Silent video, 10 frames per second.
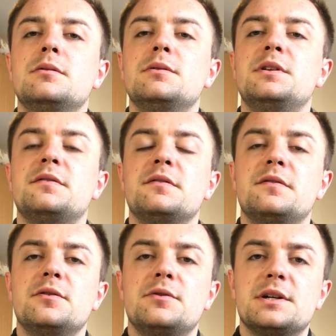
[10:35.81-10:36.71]
with different
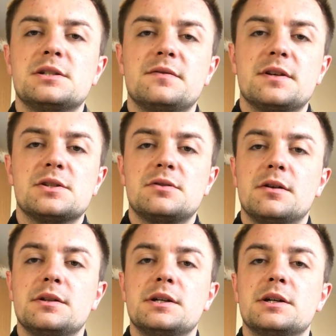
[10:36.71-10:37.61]
fundraising events
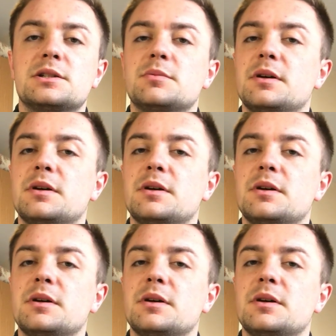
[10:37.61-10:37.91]
throughout the year to